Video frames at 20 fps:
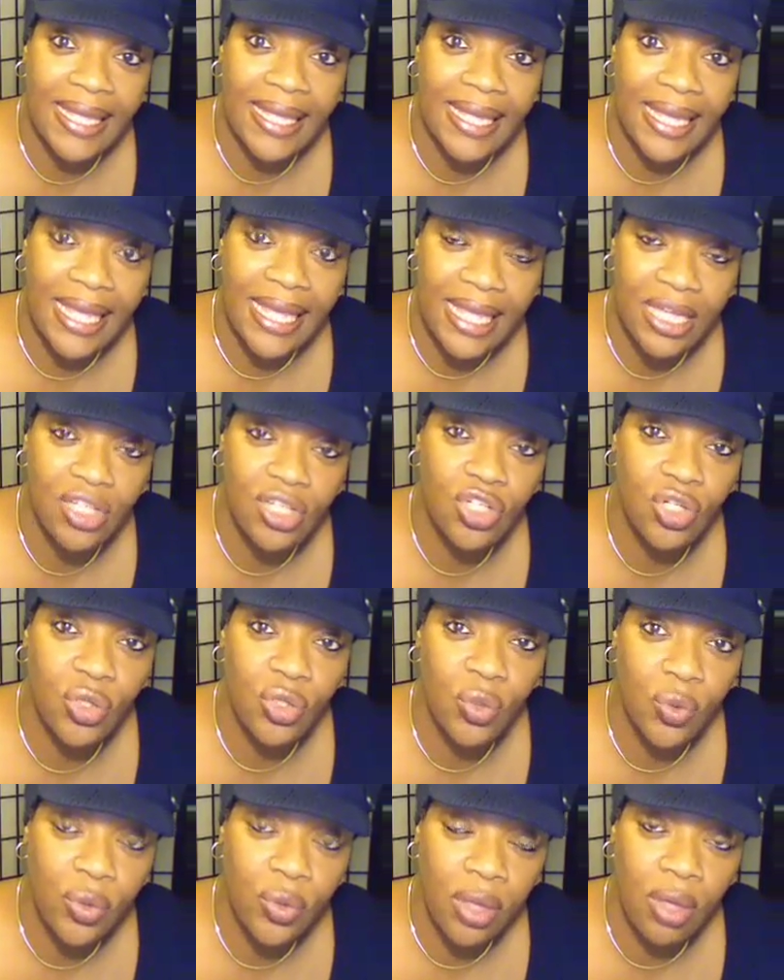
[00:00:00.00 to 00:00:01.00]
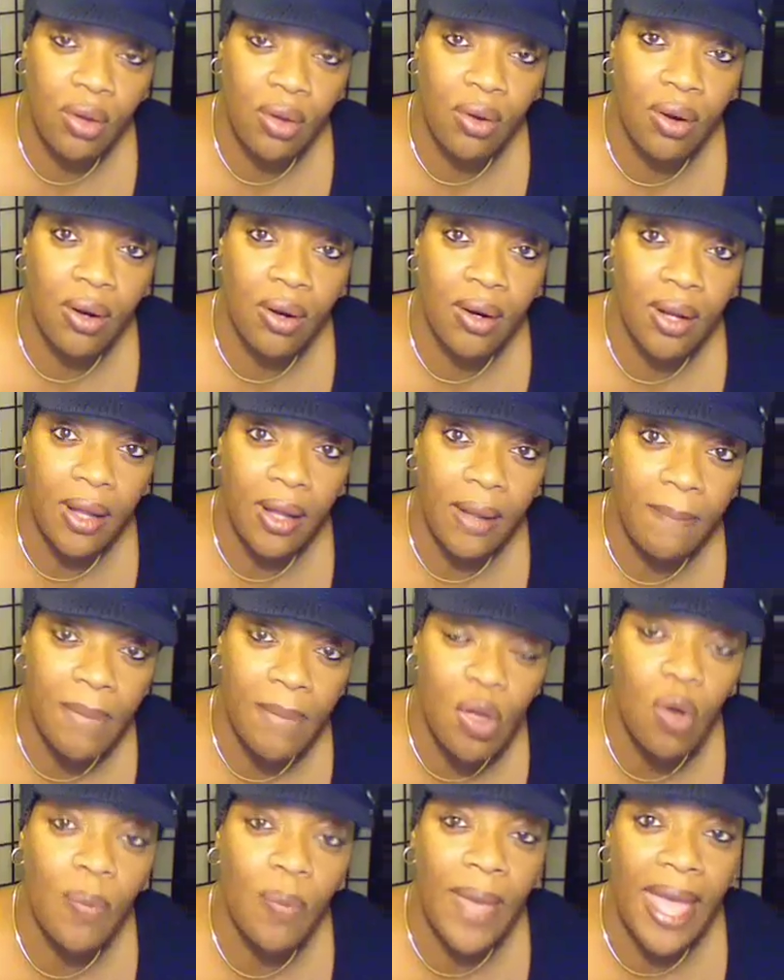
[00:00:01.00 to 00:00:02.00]
into your
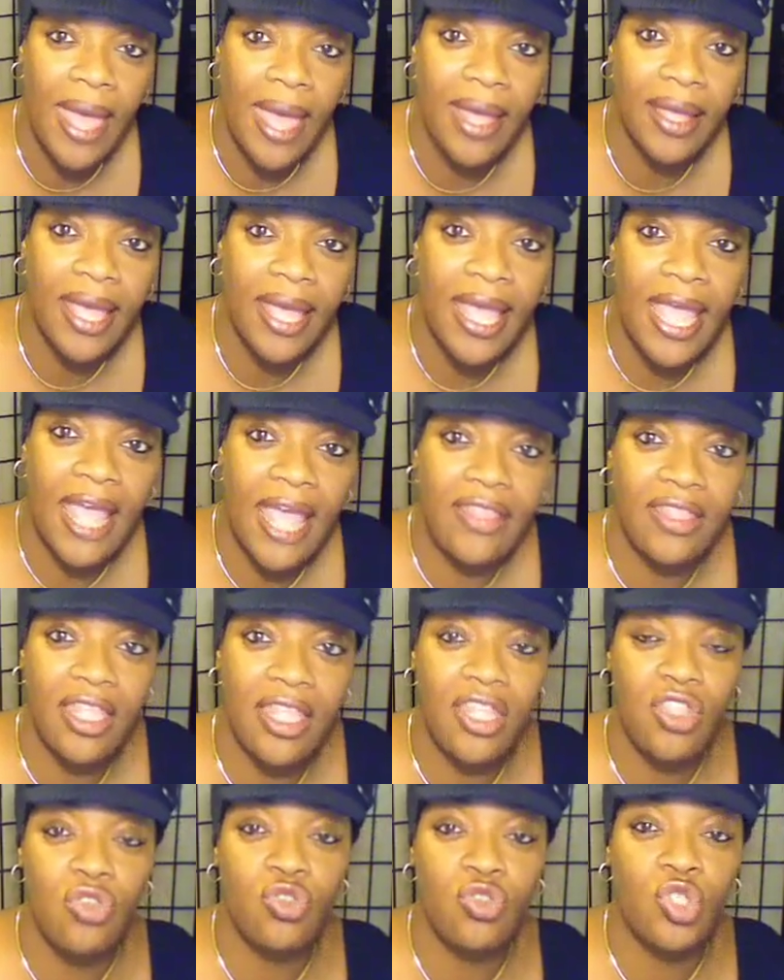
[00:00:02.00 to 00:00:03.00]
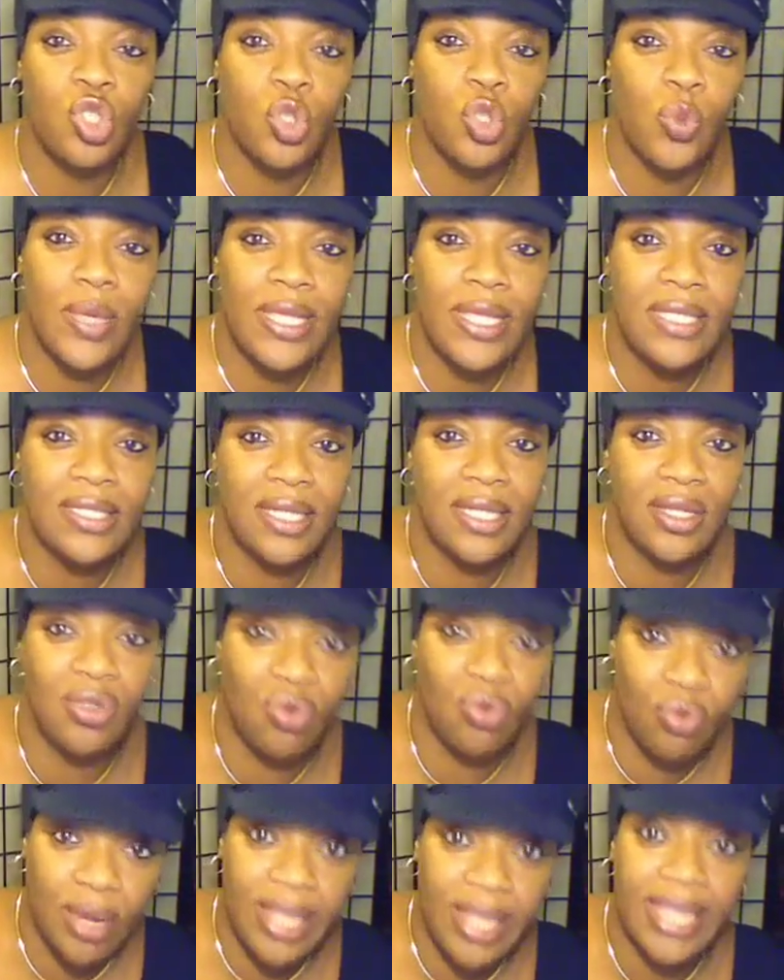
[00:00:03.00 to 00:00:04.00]
milk bag, and then you squeeze it and
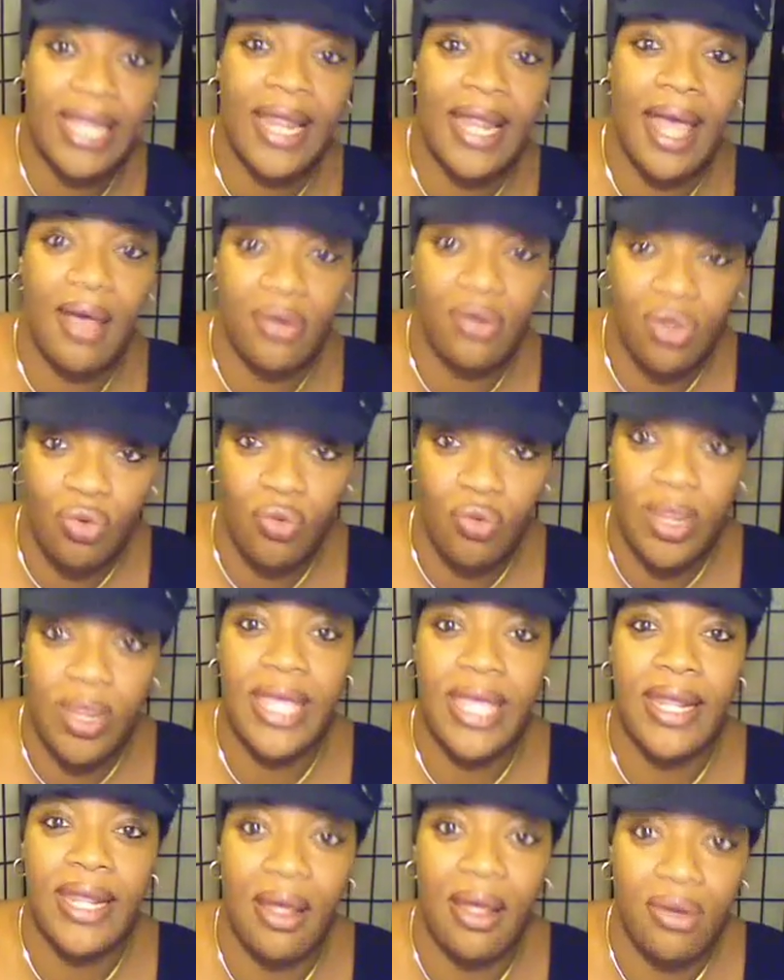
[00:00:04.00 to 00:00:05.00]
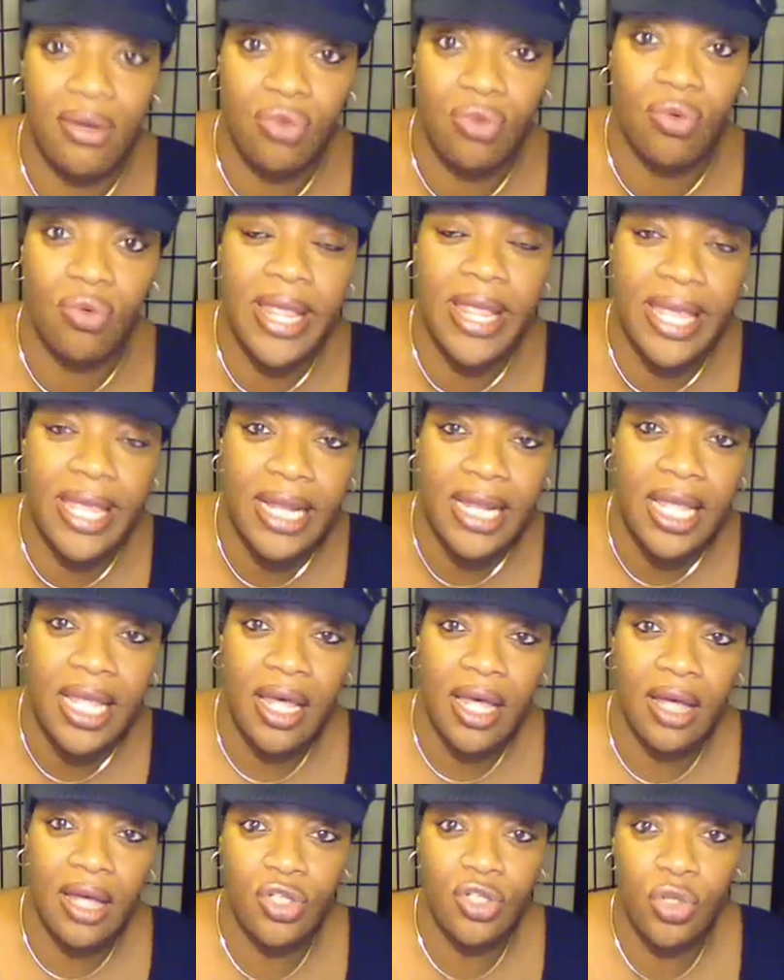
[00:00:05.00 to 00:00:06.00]
you wring it out and you wring it out and you wring it
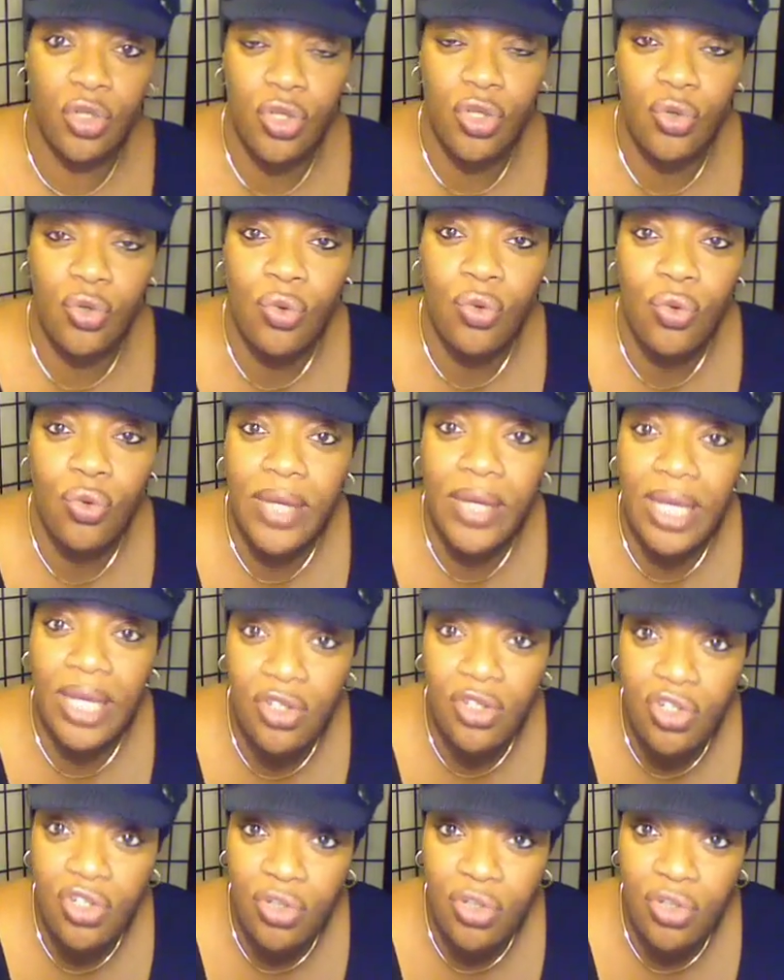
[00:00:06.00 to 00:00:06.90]
until you get